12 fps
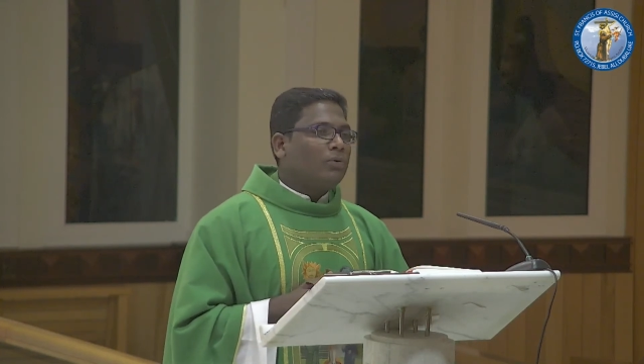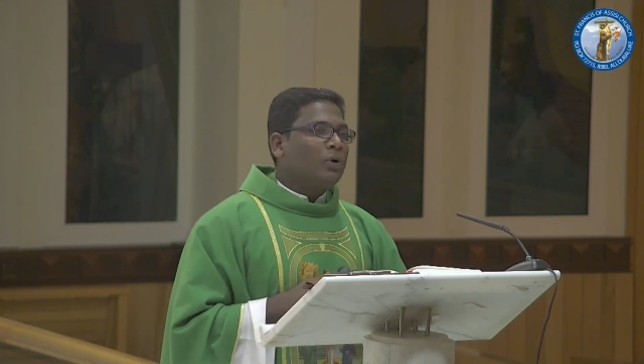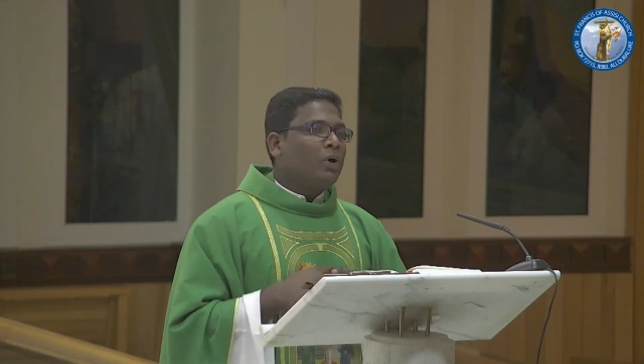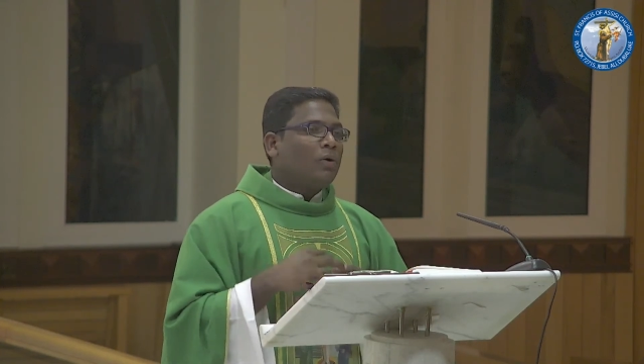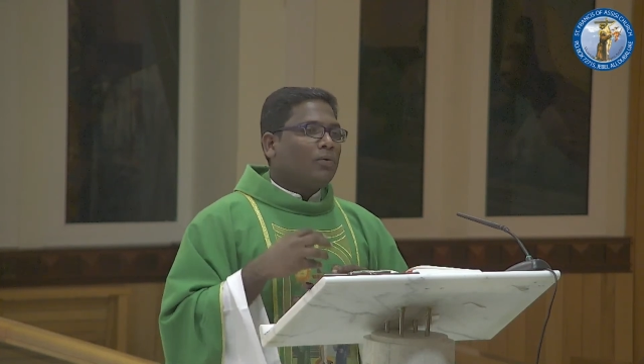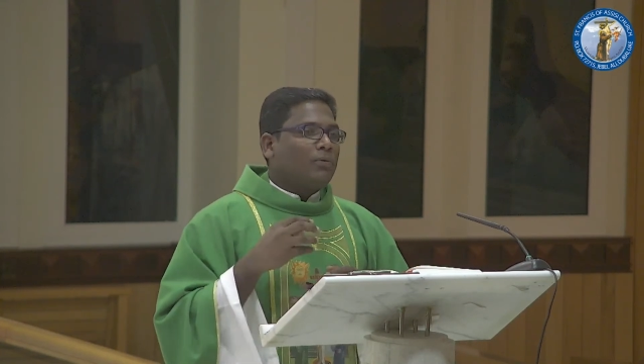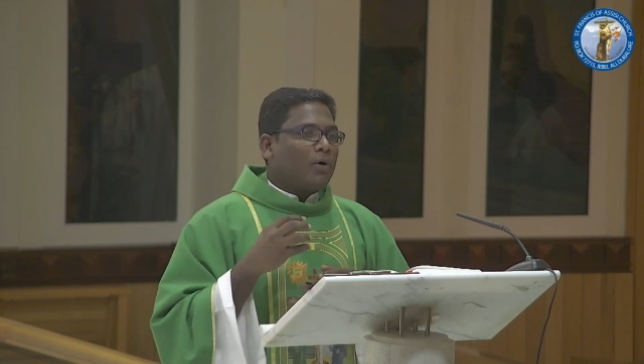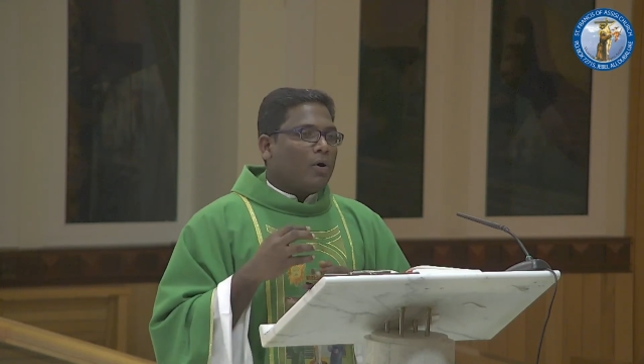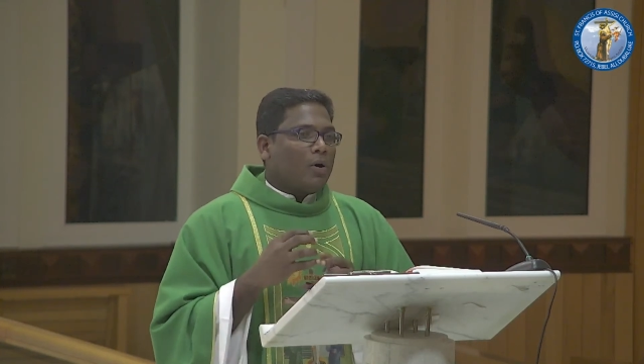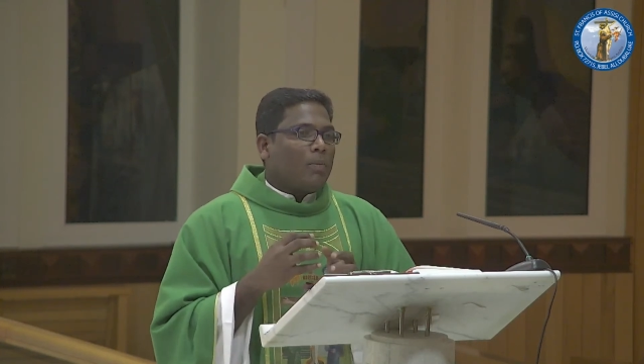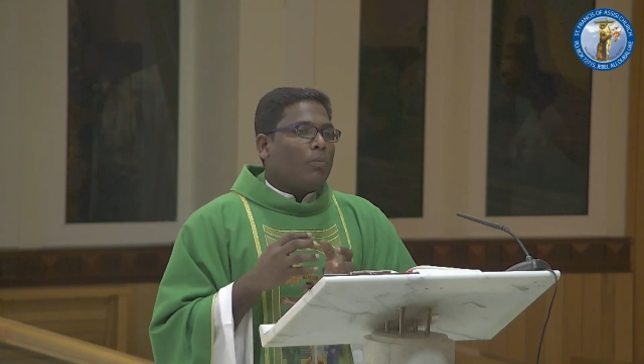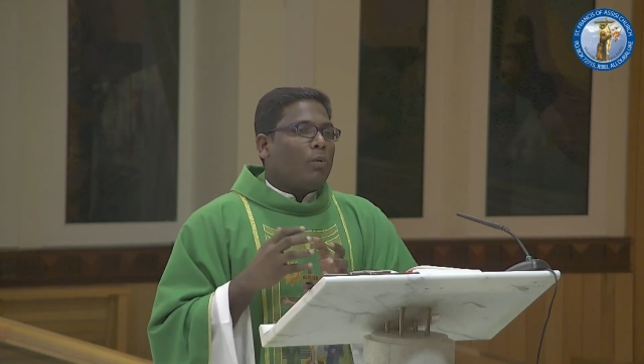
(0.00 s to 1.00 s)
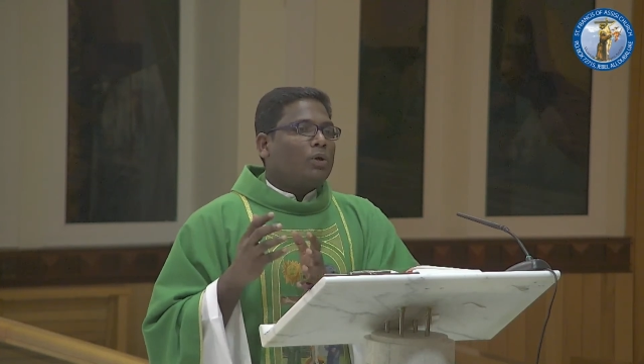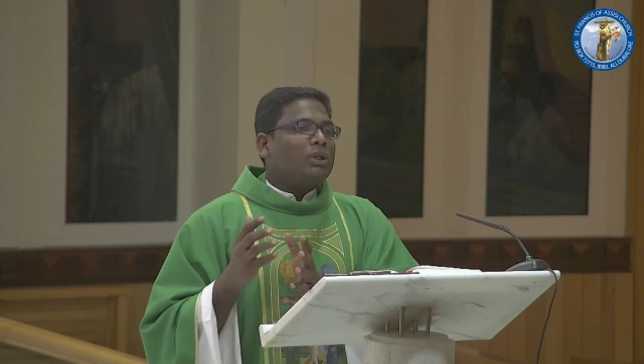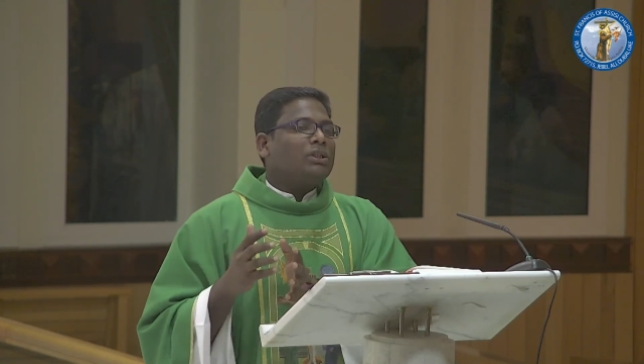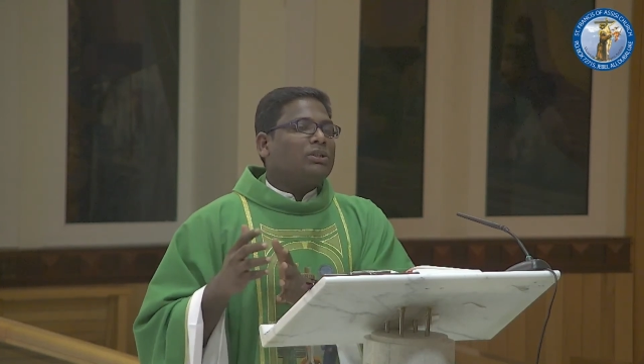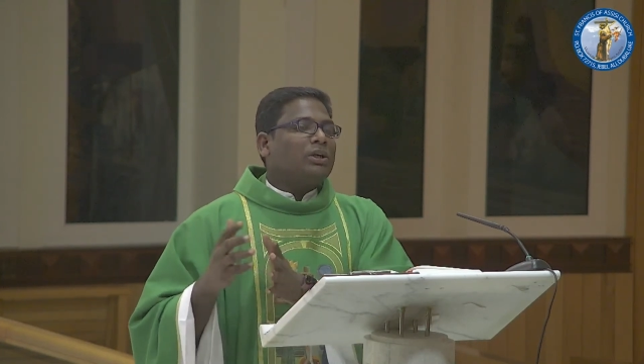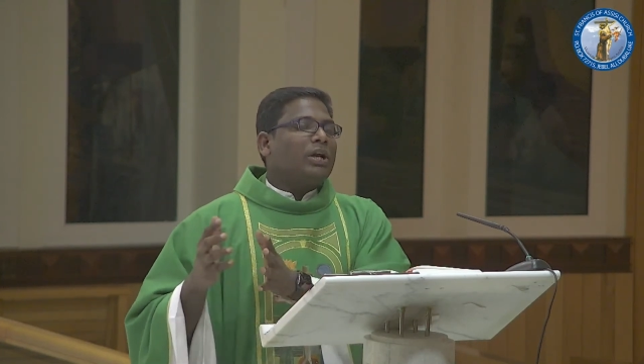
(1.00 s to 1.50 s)
for more than
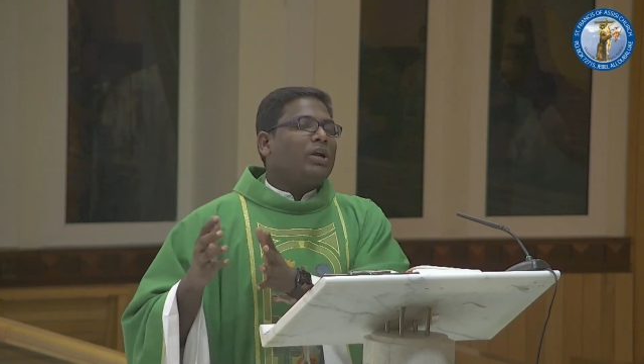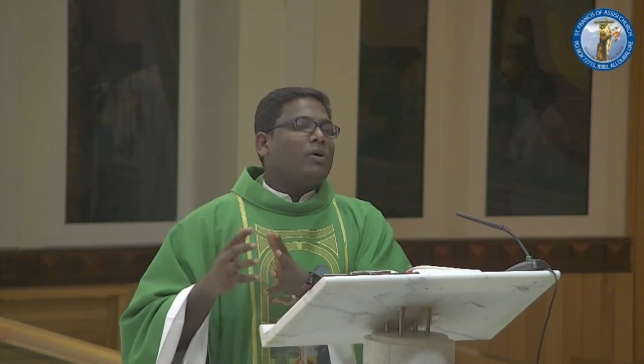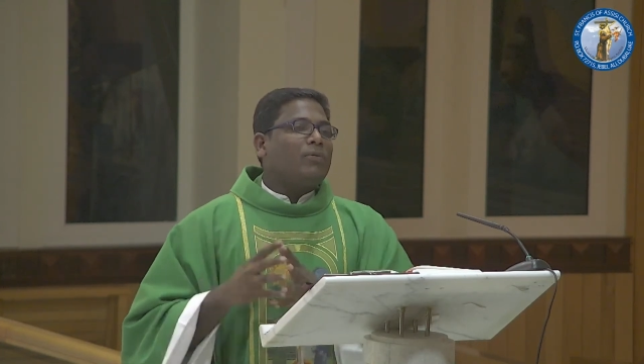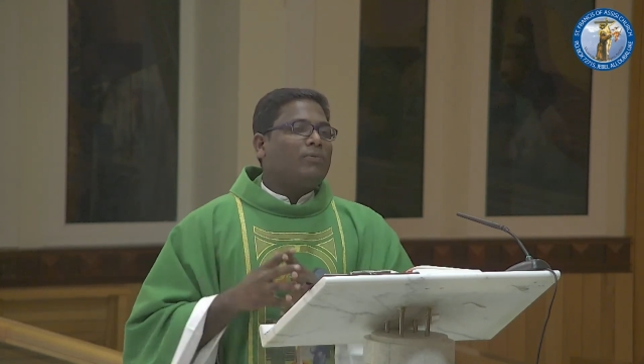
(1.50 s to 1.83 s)
3 or 4